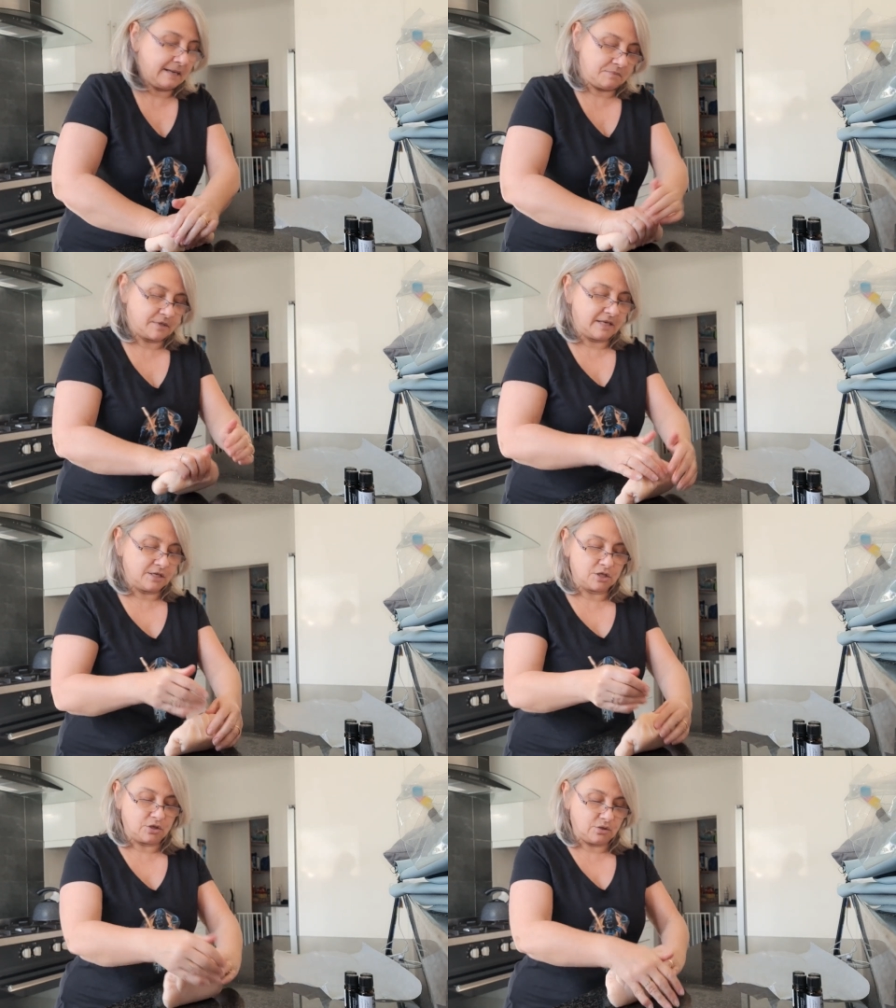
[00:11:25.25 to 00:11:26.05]
So they
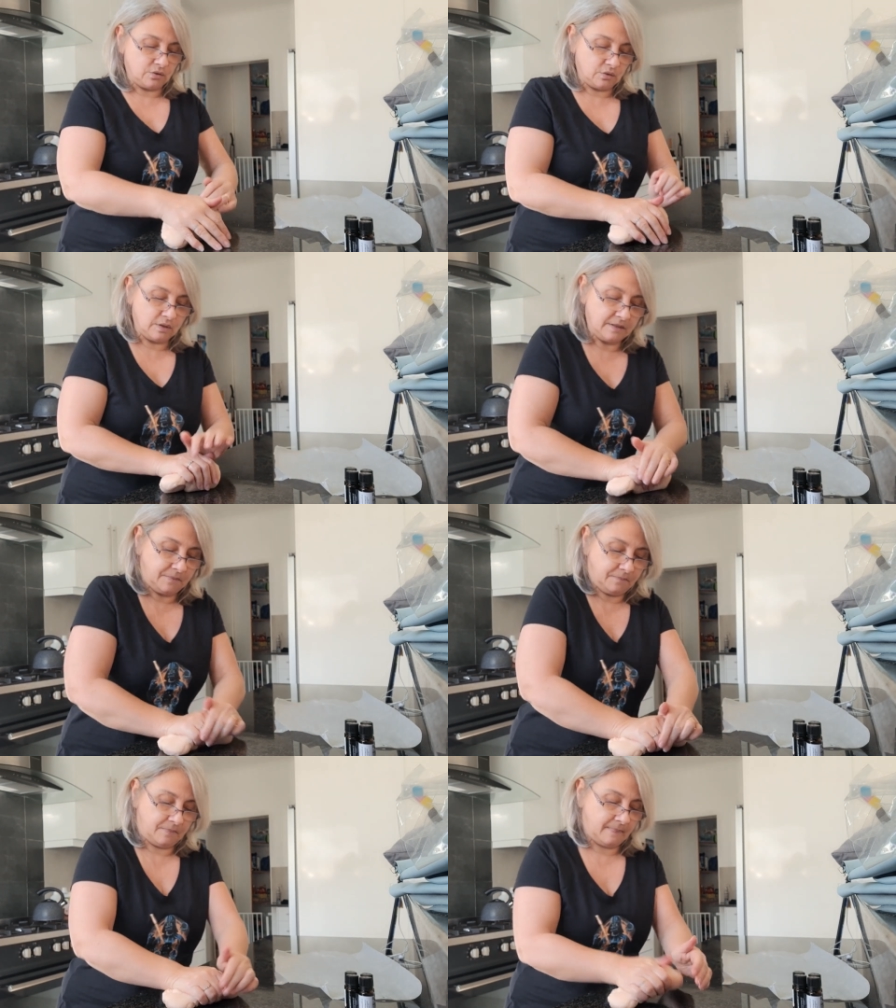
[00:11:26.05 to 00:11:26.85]
just do
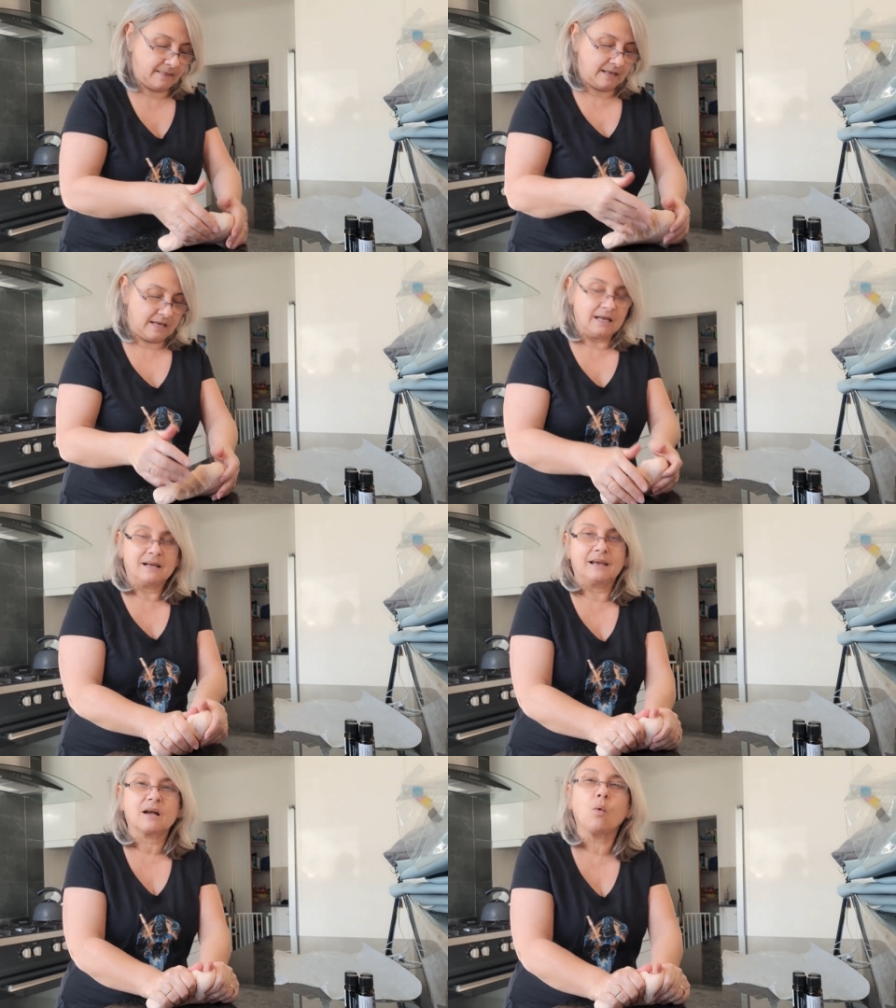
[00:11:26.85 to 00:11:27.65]

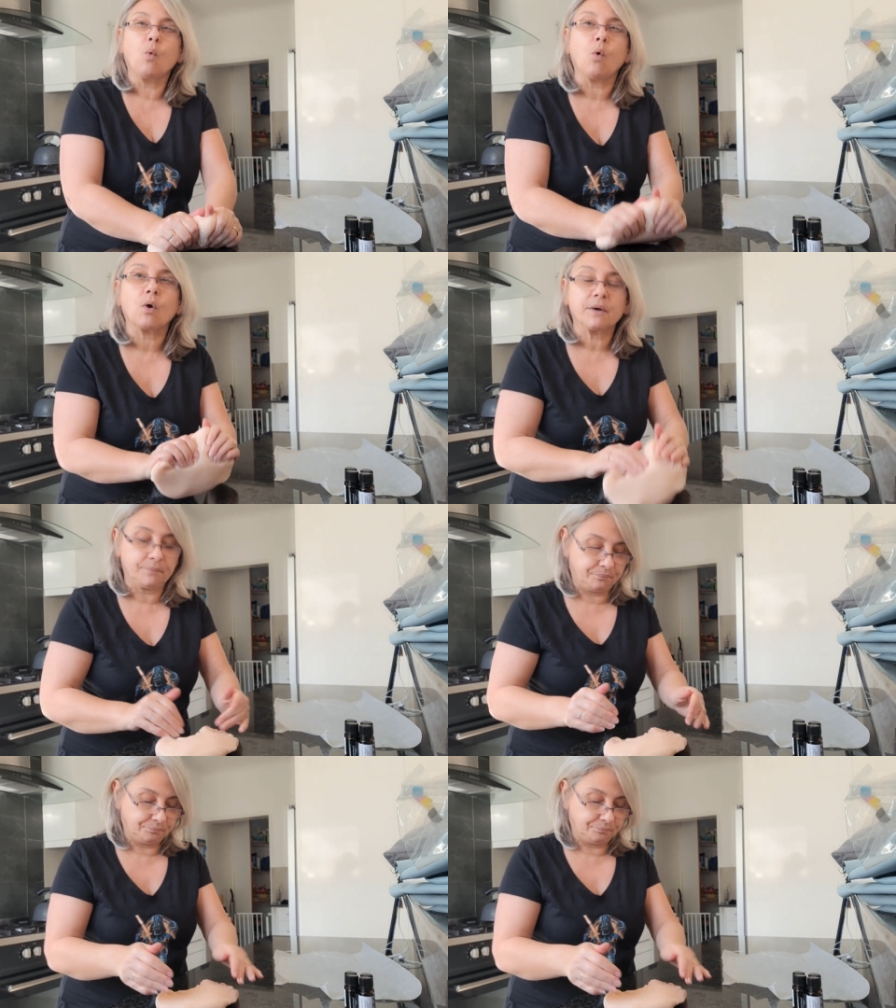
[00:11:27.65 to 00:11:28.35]
like a walk,